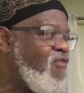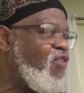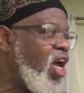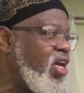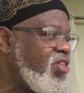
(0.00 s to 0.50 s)

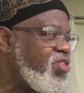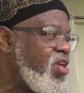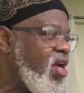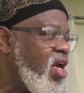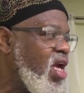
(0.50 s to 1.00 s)

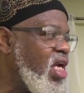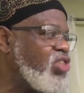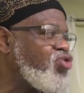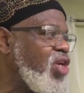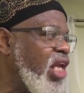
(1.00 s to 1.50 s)
Faith
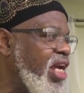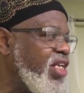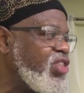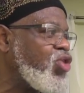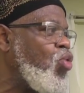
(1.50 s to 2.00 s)
is
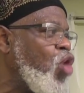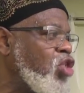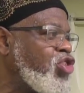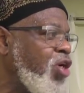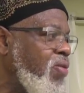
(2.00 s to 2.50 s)
related to
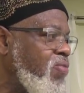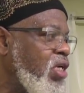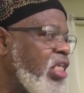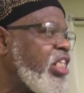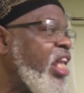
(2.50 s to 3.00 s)
worship.
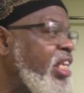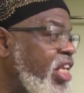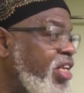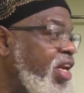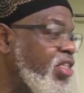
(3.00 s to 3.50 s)

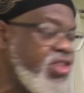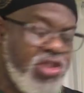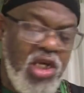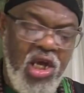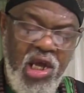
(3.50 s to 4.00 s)

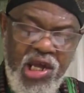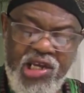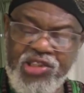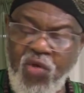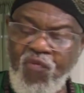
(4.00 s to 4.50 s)
Cleanliness
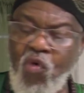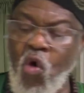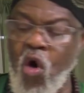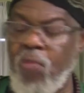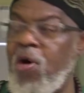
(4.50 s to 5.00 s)
is a
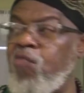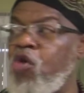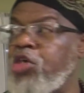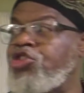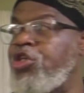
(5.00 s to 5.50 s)
form of
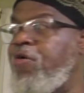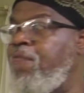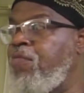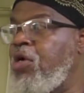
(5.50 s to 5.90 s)
worship.